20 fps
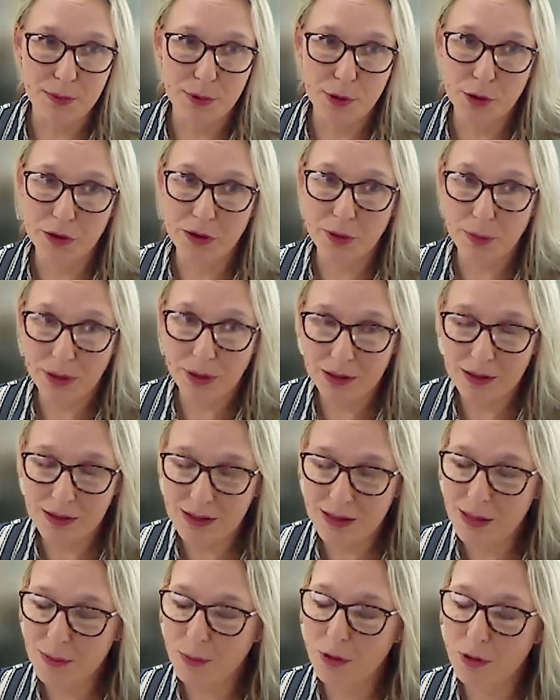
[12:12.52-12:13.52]
called The
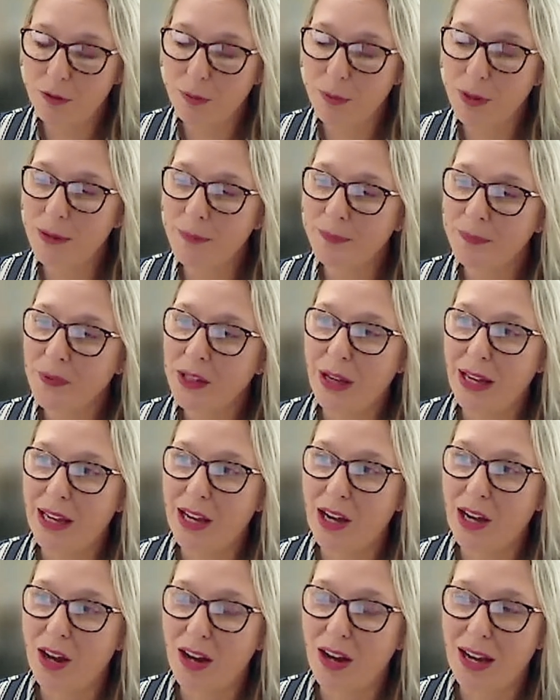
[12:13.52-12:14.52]
Pregnancy Movement,
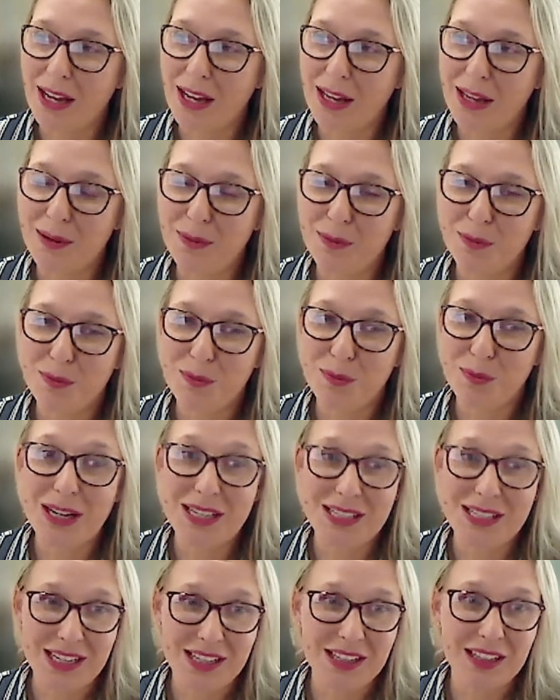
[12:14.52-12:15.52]
where I
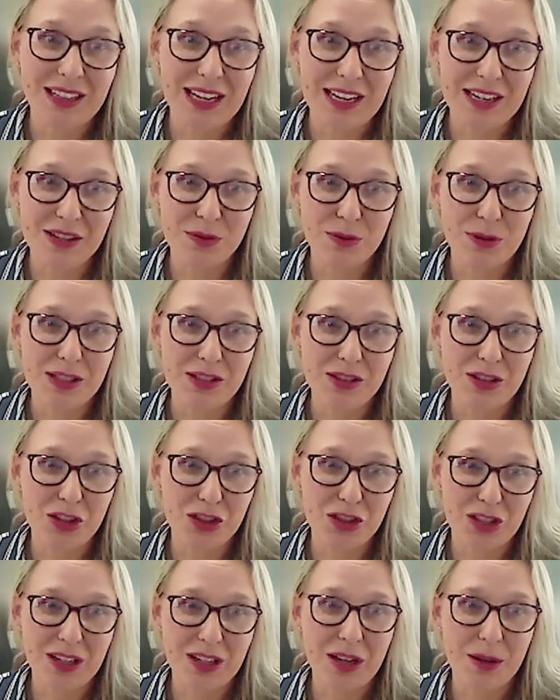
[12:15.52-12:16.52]
break down the latest
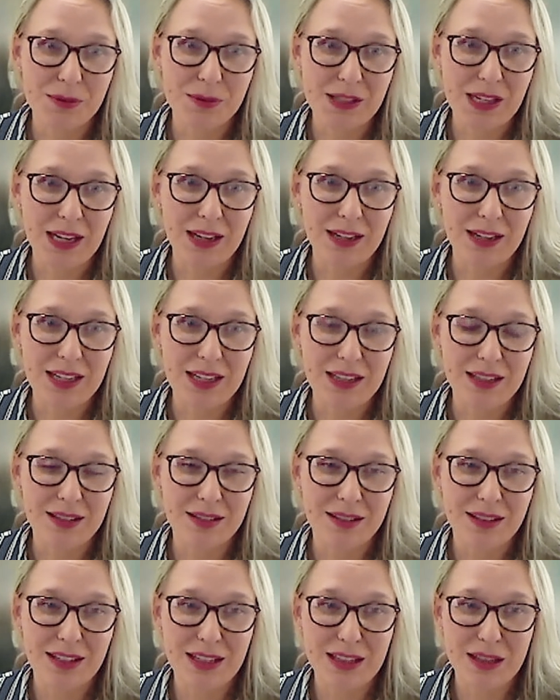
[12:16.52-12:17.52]
research that comes out
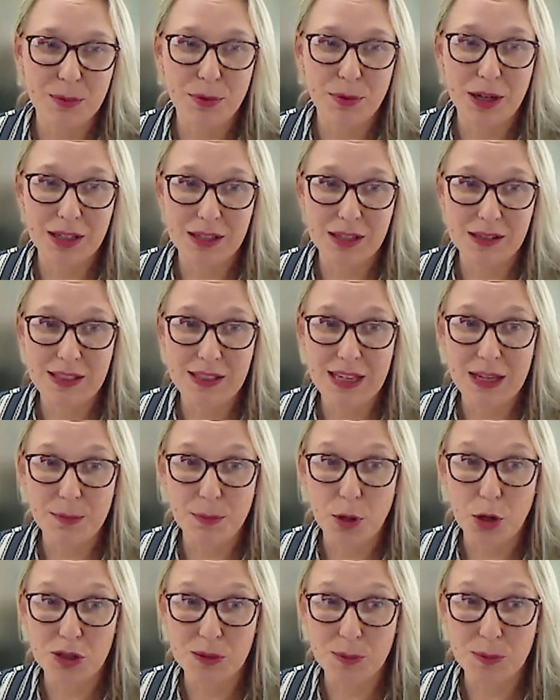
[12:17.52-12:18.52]
in the pregnancy and
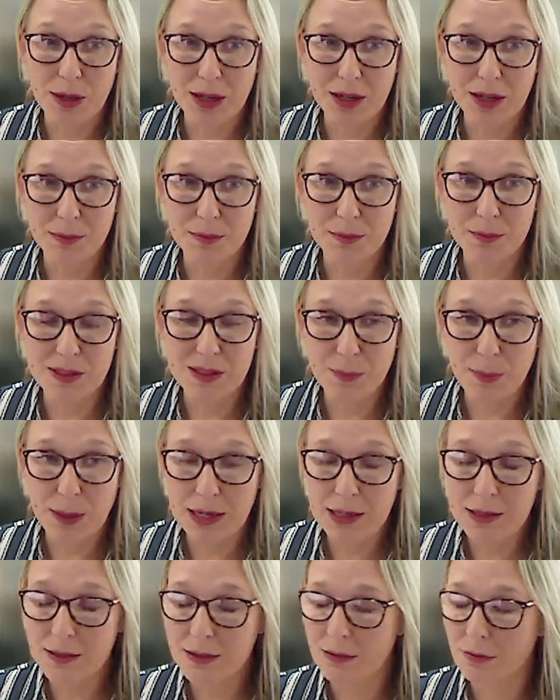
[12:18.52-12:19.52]
postpartum
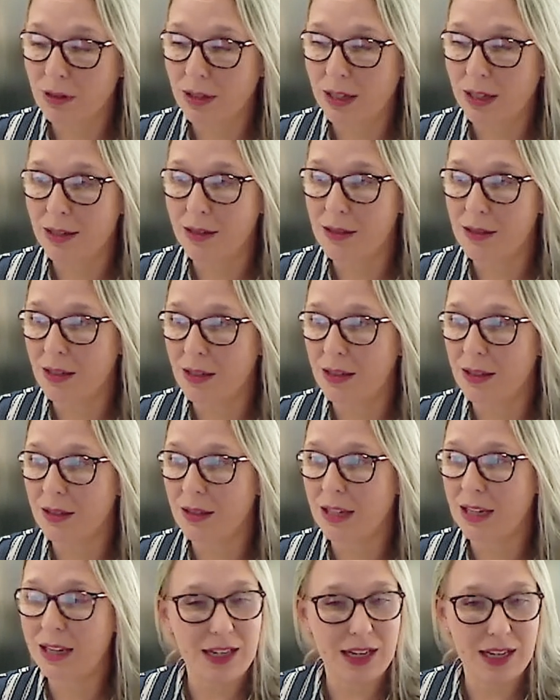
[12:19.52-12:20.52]
space related to
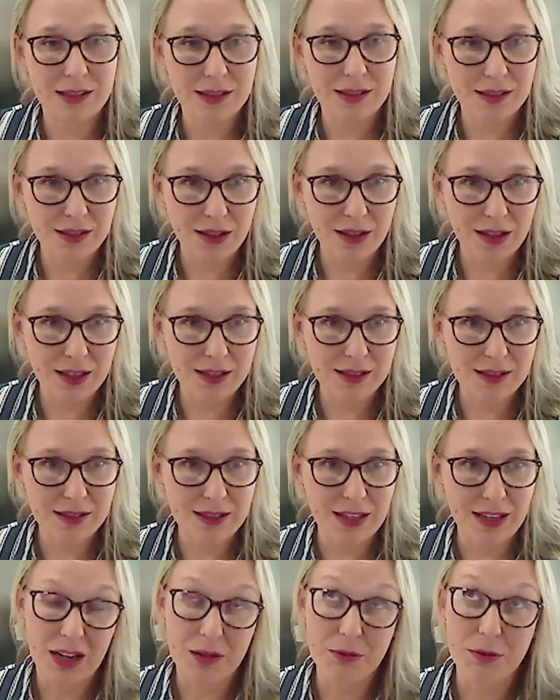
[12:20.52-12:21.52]
exercise
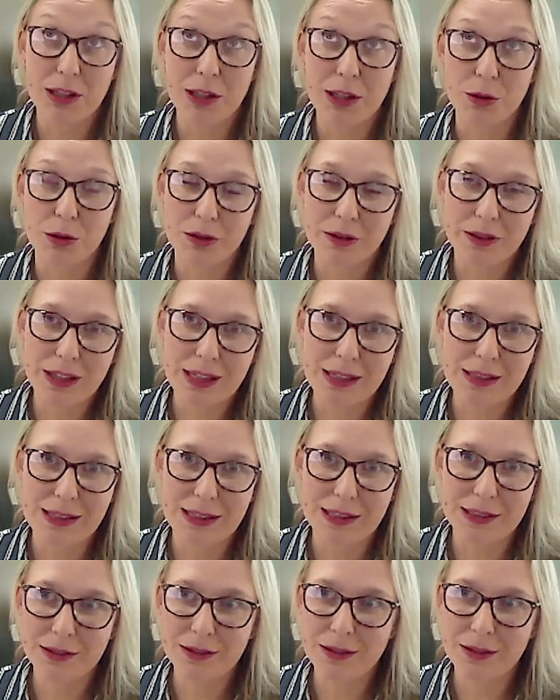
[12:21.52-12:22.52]
and really all things
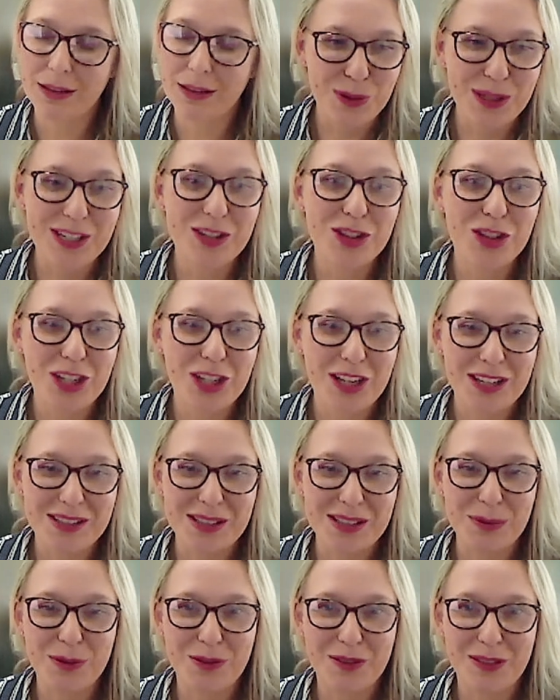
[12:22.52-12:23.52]
health. So we can share
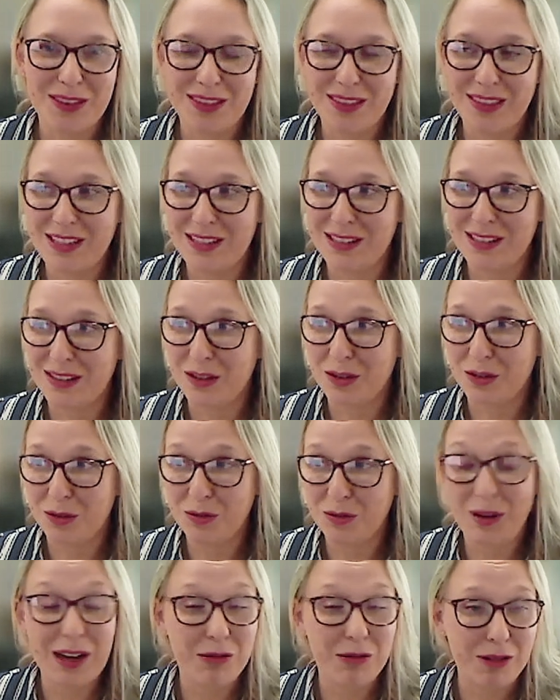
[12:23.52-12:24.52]
some of this
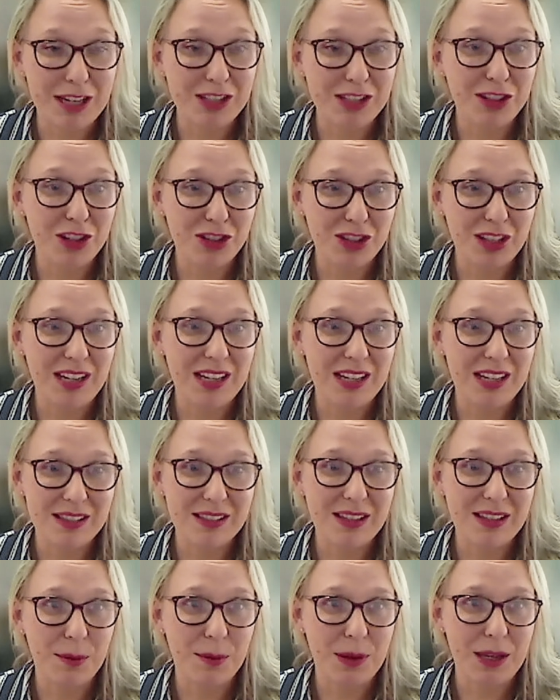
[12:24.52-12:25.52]
great research that
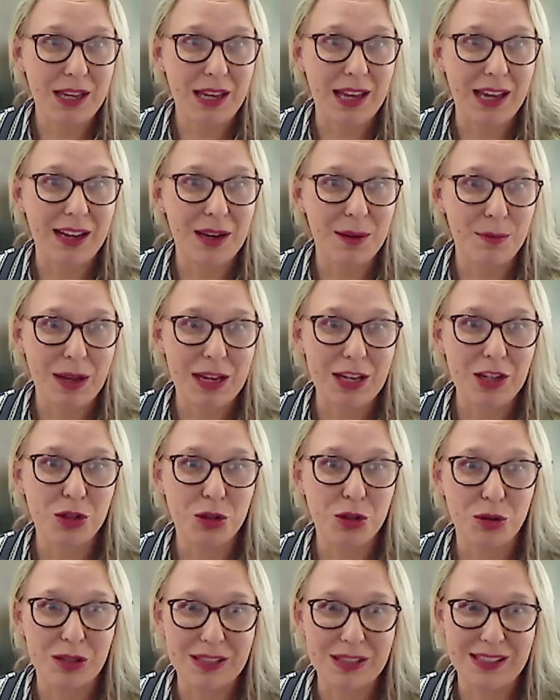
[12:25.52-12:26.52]
is coming out and make
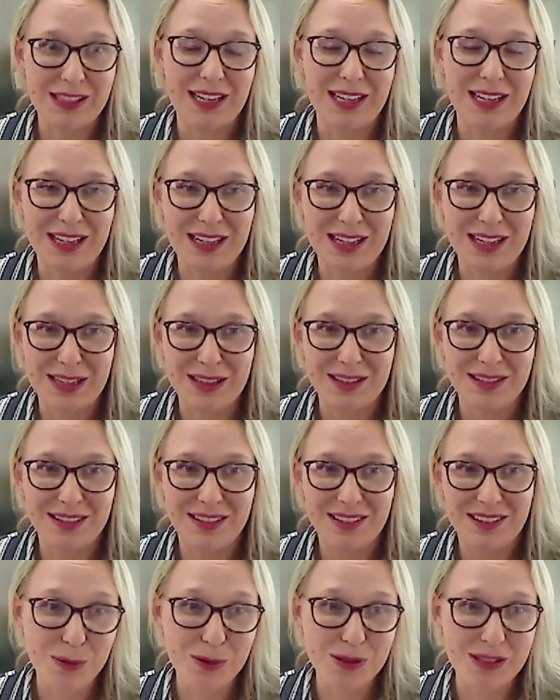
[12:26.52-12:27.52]
sure it's getting in
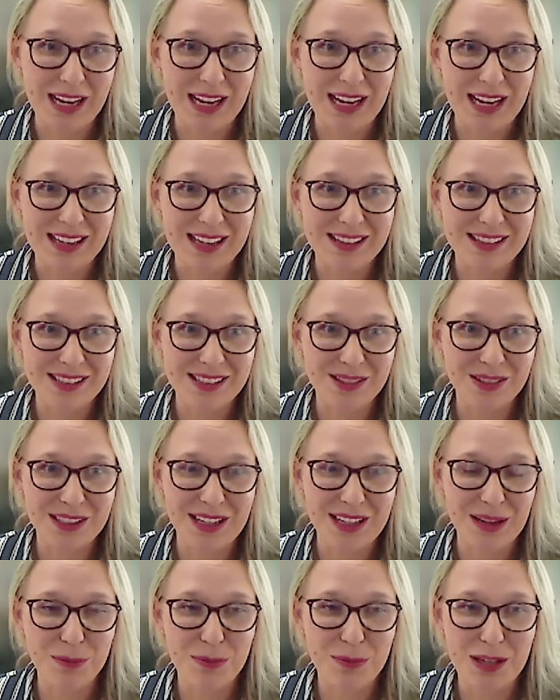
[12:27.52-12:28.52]
people's hands so it
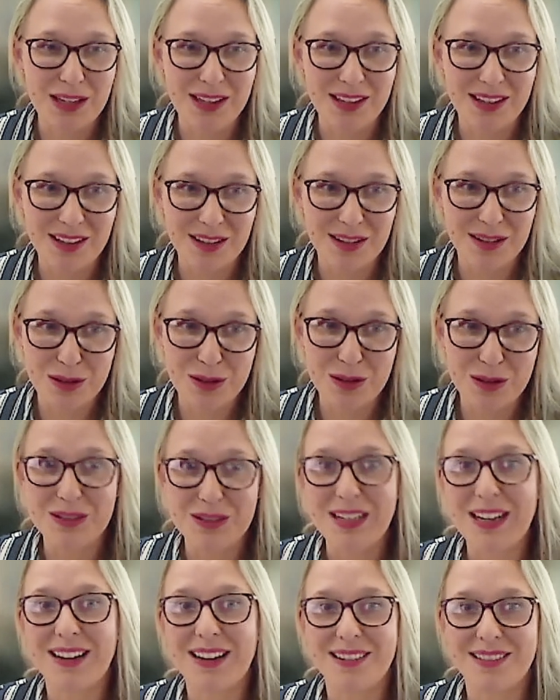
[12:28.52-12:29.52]
can be
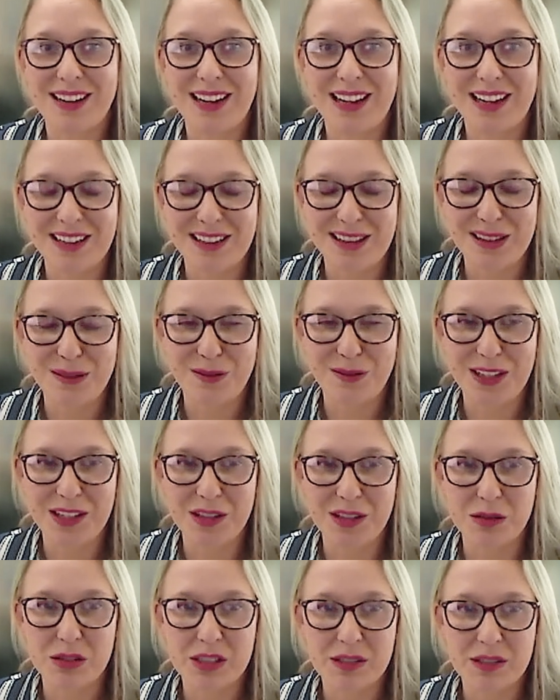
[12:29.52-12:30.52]
used out in the
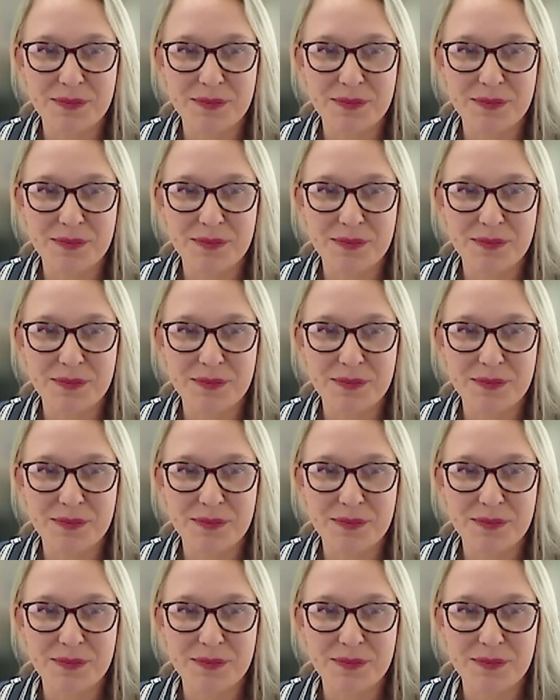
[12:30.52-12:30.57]
field.